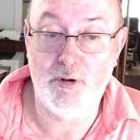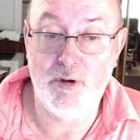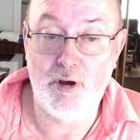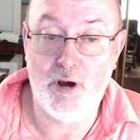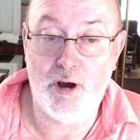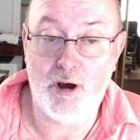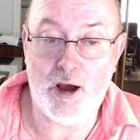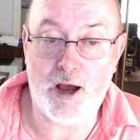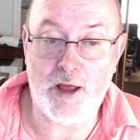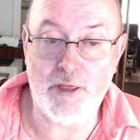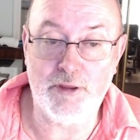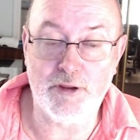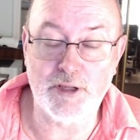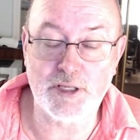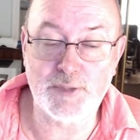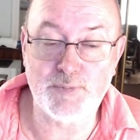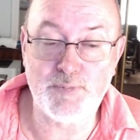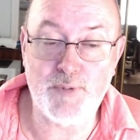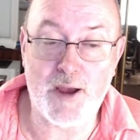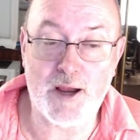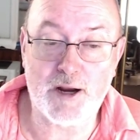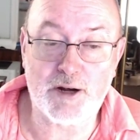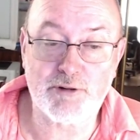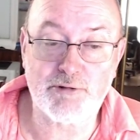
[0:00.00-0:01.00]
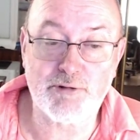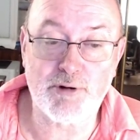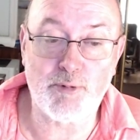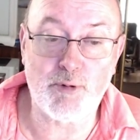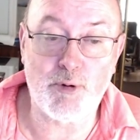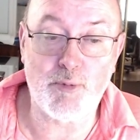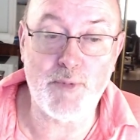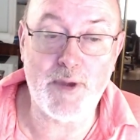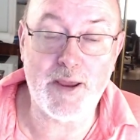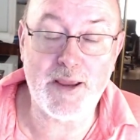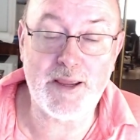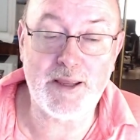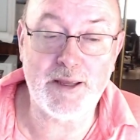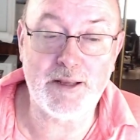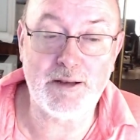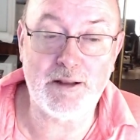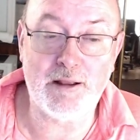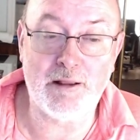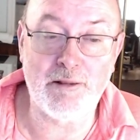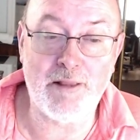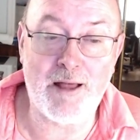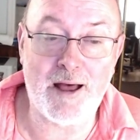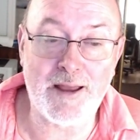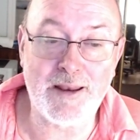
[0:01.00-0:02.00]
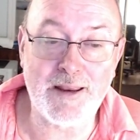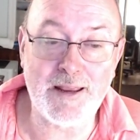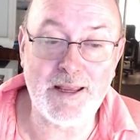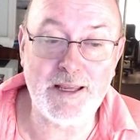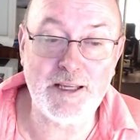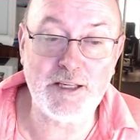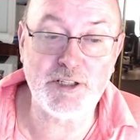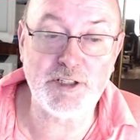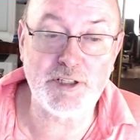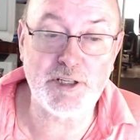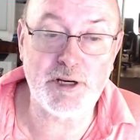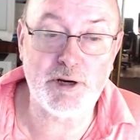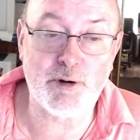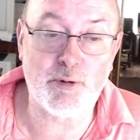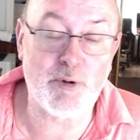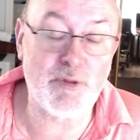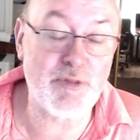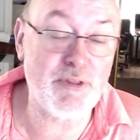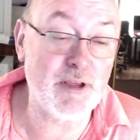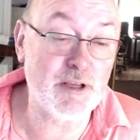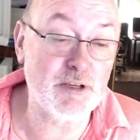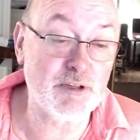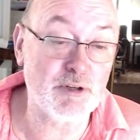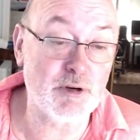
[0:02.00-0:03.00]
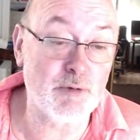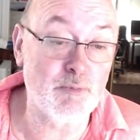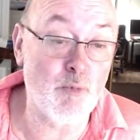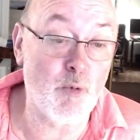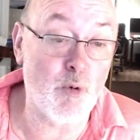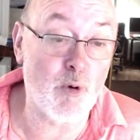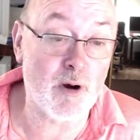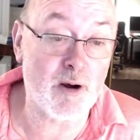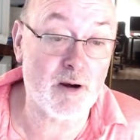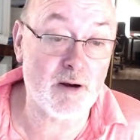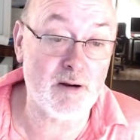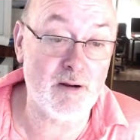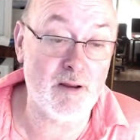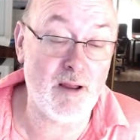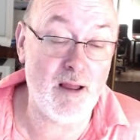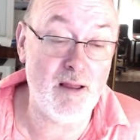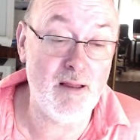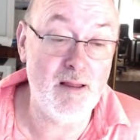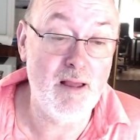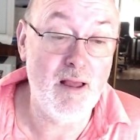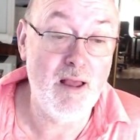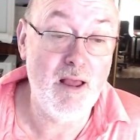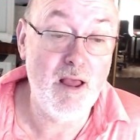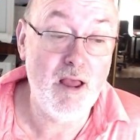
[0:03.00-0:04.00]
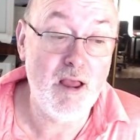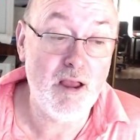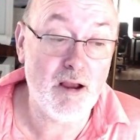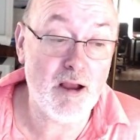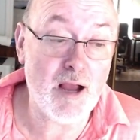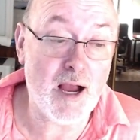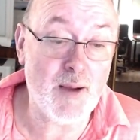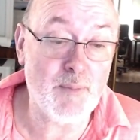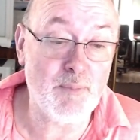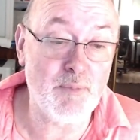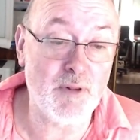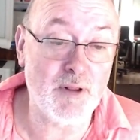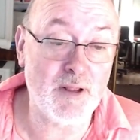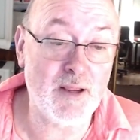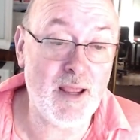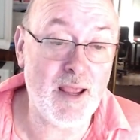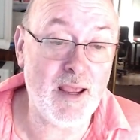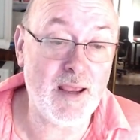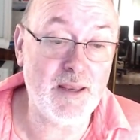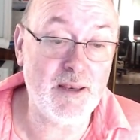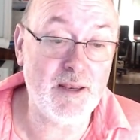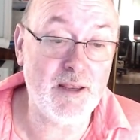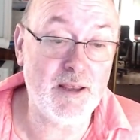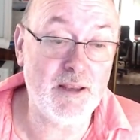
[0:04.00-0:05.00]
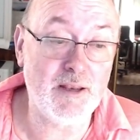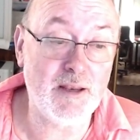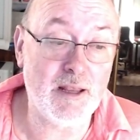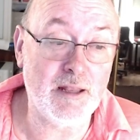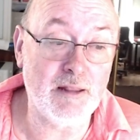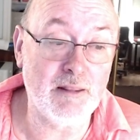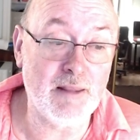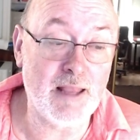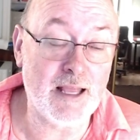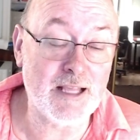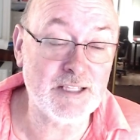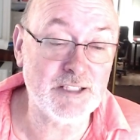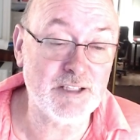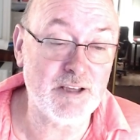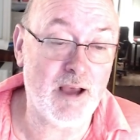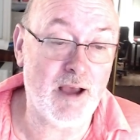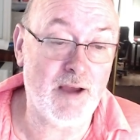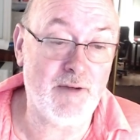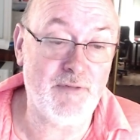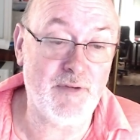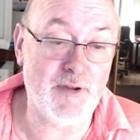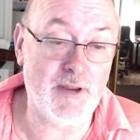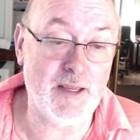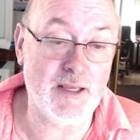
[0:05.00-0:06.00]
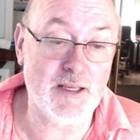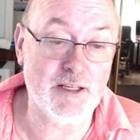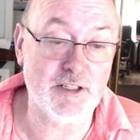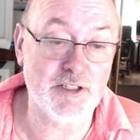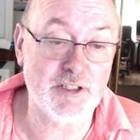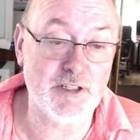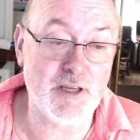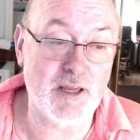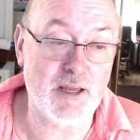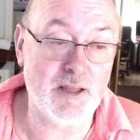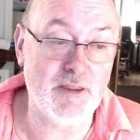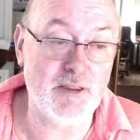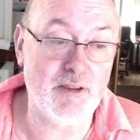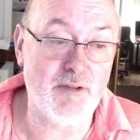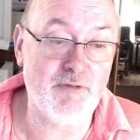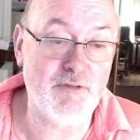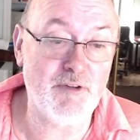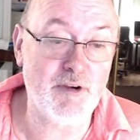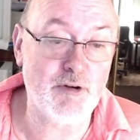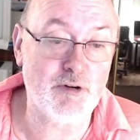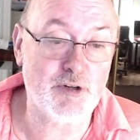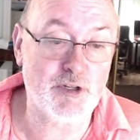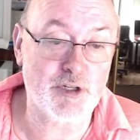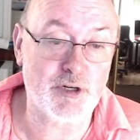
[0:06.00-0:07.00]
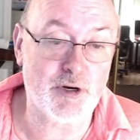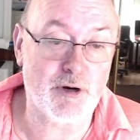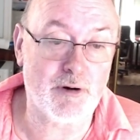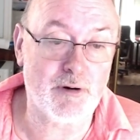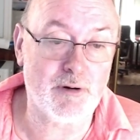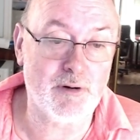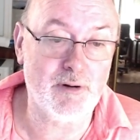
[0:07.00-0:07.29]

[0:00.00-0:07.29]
on the spectrum will make it a lot easier when things are more complicated and less obvious in the future.